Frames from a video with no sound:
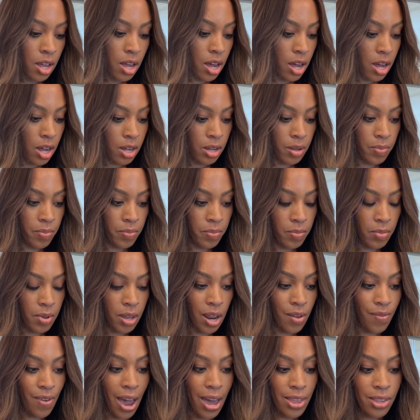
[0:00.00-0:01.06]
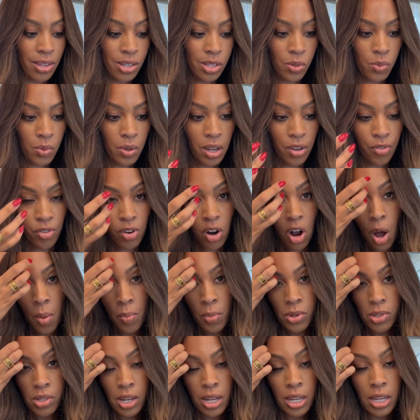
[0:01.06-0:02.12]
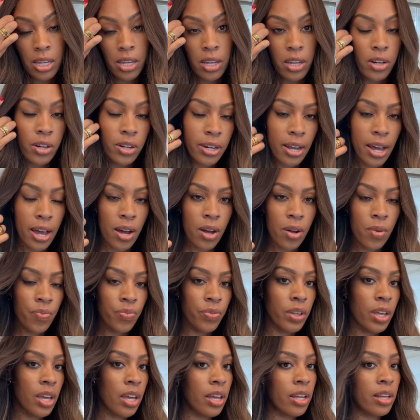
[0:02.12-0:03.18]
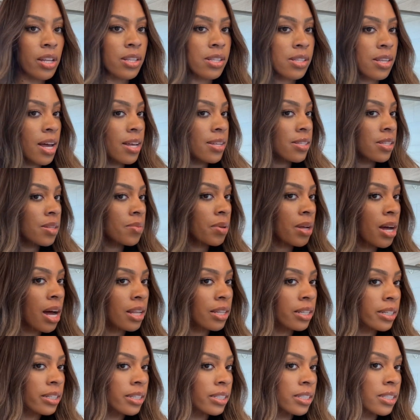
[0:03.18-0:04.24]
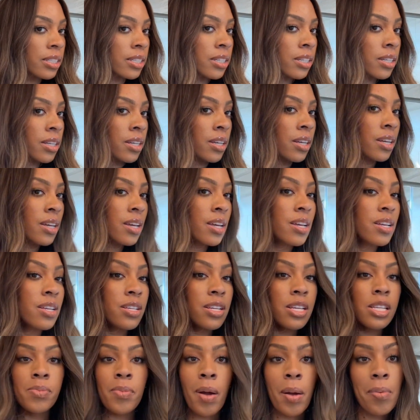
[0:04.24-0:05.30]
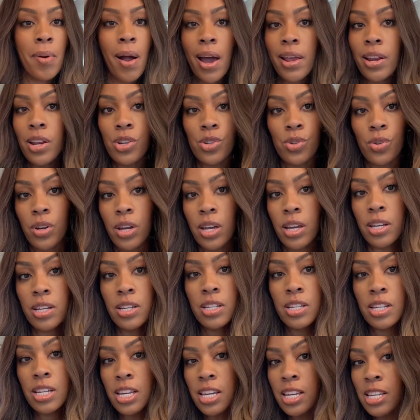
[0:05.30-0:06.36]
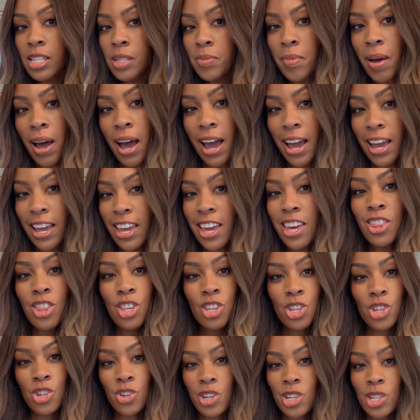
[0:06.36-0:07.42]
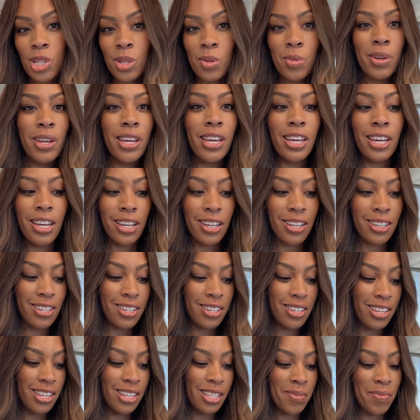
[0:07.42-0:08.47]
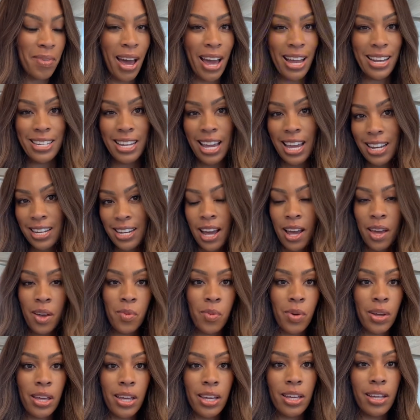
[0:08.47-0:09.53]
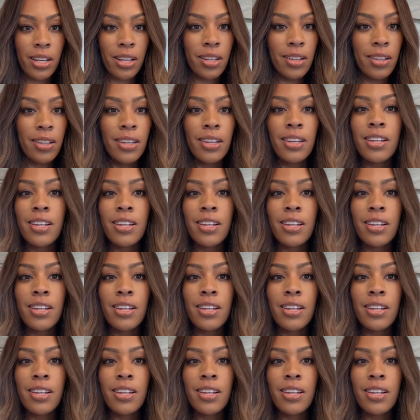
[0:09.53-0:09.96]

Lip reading: And I've had this wig for almost a year now, and it's custom colored. She's my pride and joy. She is my in the streets wig. She's my date night wig.